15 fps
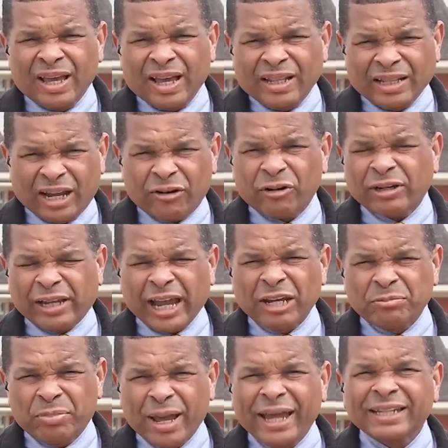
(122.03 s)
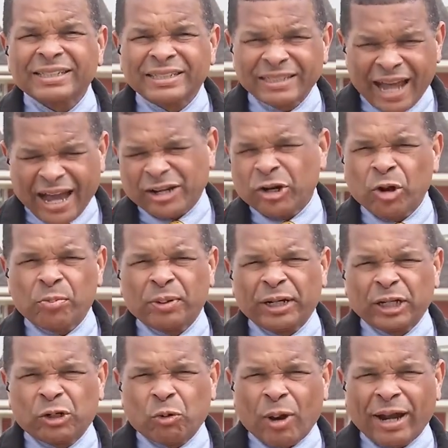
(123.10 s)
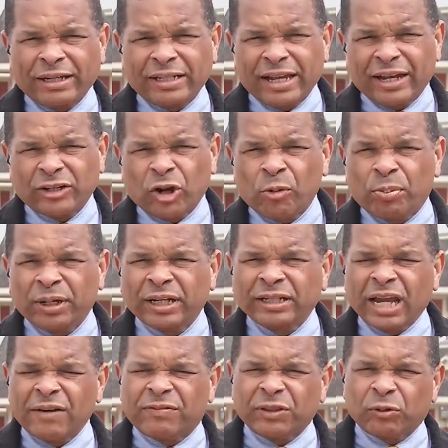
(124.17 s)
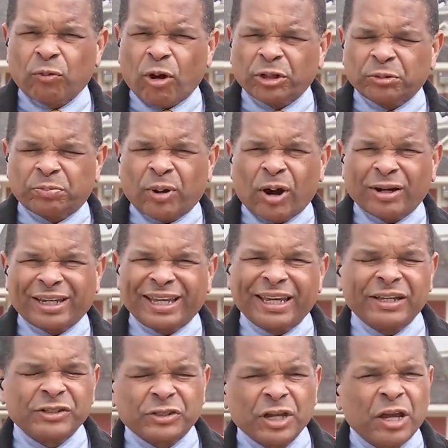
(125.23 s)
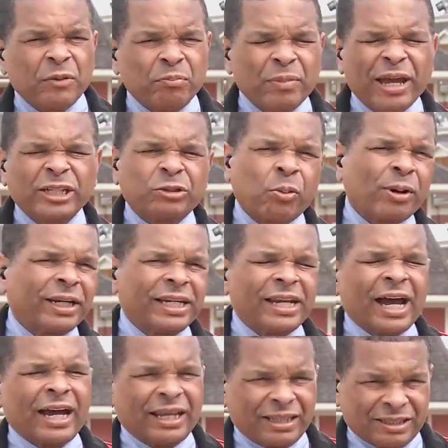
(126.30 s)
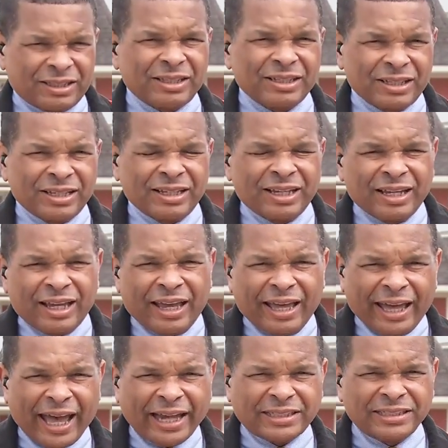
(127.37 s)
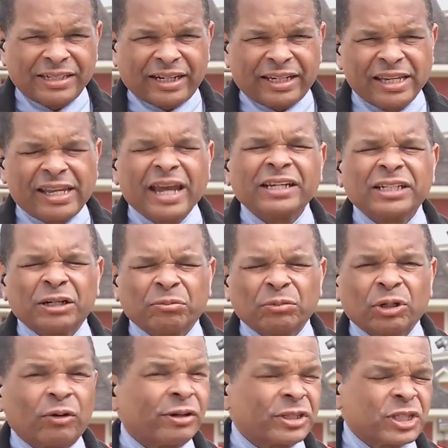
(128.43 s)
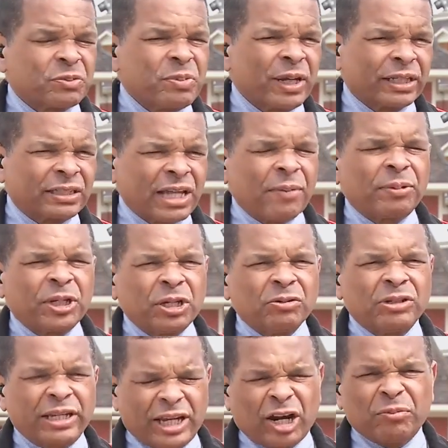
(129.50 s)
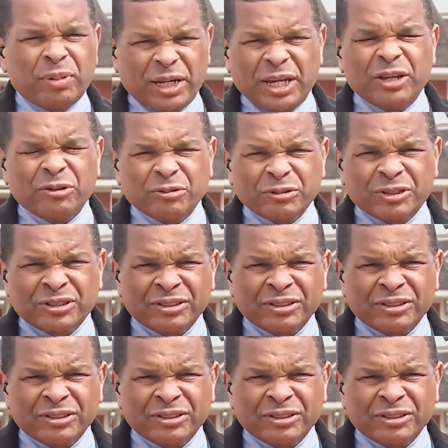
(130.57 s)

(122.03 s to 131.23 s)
Now, Hurricane Bay is not opening quite yet. Opening day for the water park is May twenty-ninth. At Kentucky Kingdom, Lawrence Smith, W D R B News.